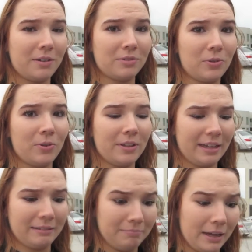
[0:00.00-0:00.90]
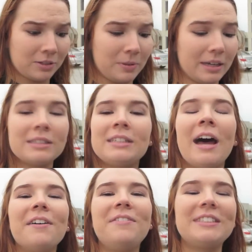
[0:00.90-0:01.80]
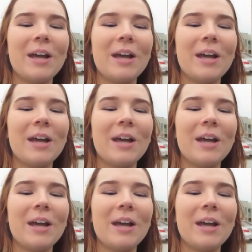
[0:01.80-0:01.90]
of school and like next week and stuff.